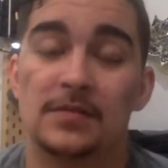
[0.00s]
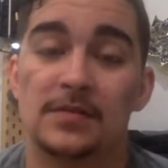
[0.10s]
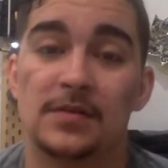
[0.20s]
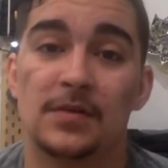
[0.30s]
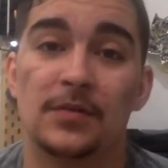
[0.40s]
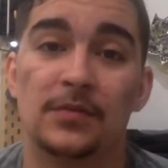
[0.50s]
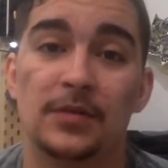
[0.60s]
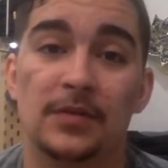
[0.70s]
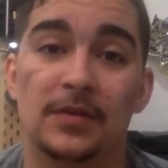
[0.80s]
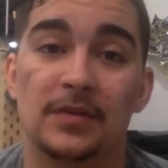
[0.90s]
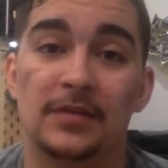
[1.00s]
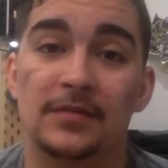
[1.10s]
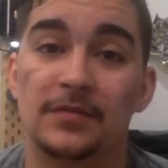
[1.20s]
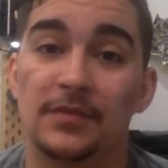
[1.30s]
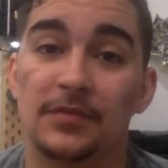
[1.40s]
so you
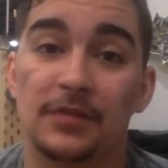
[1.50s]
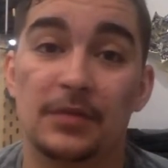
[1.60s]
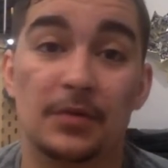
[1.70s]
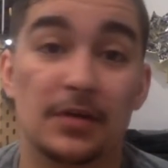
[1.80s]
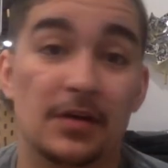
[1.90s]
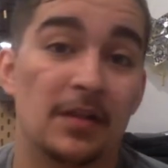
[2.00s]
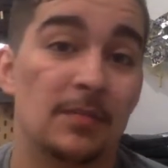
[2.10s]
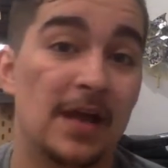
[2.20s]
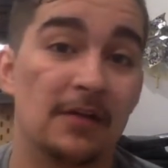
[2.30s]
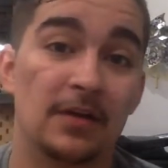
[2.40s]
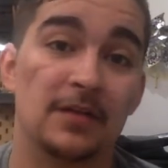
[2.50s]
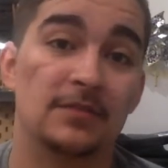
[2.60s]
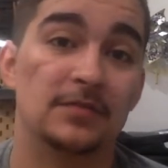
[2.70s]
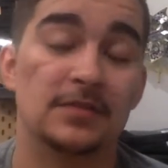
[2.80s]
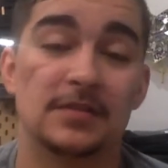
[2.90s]
can feel free to put it on in the
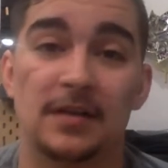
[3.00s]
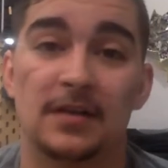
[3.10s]
background,